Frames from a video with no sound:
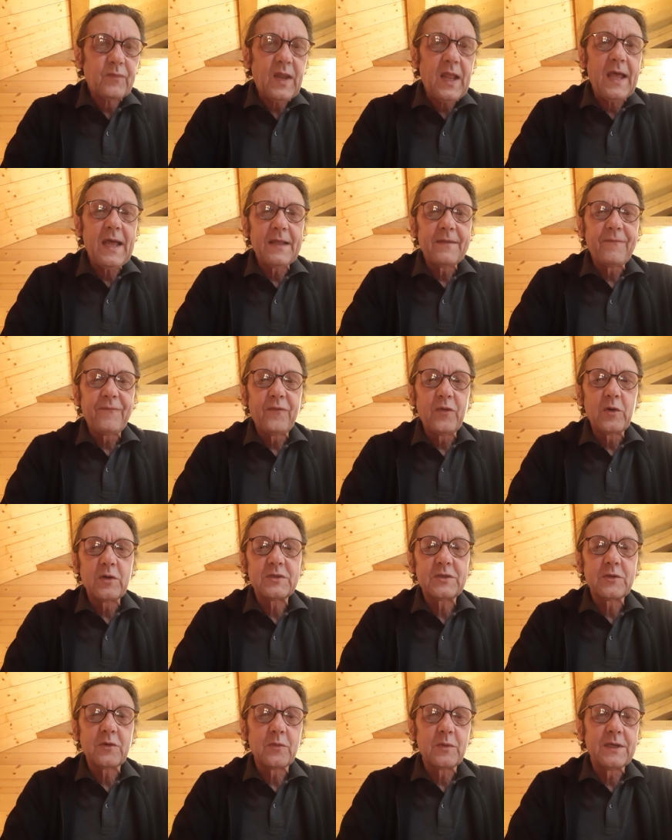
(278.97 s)
and for
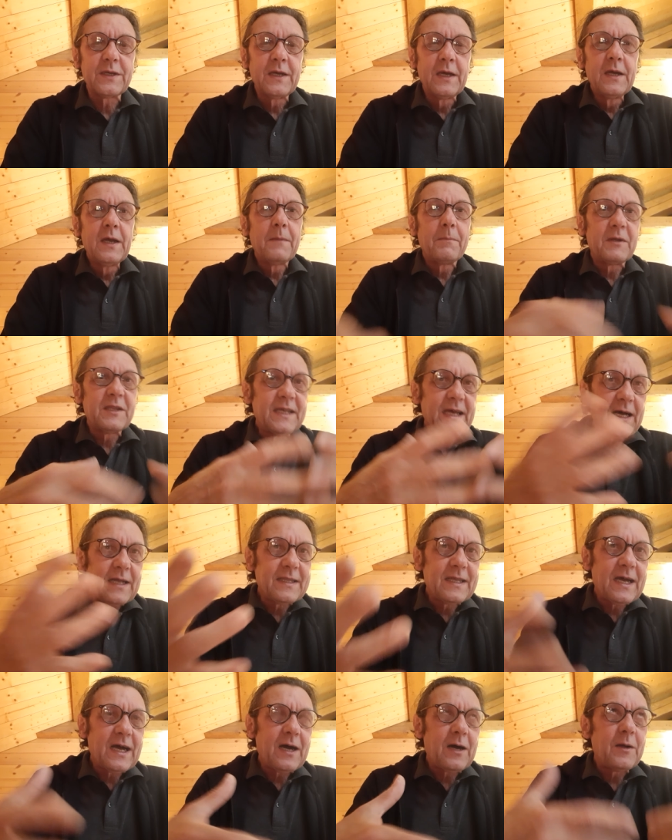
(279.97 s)
so we but there are
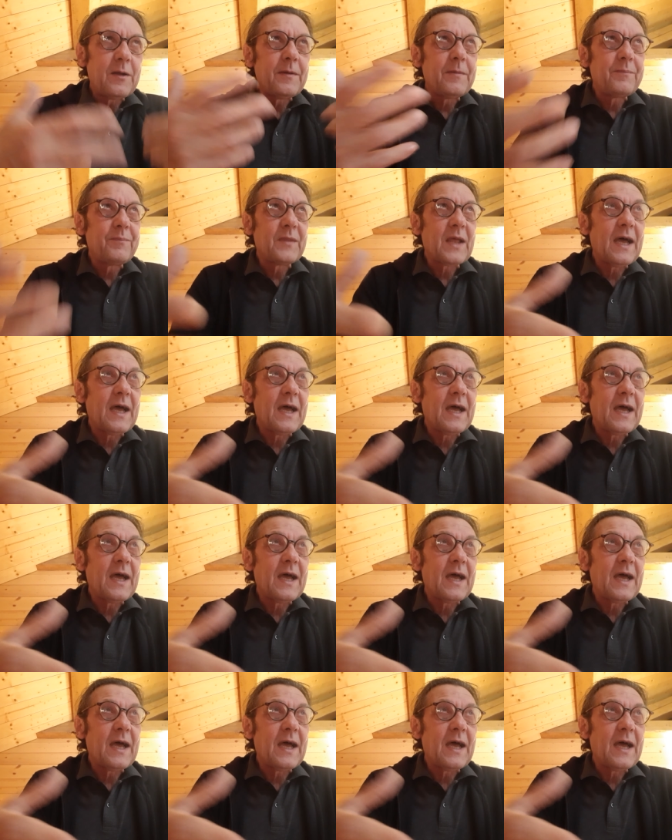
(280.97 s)
there are um,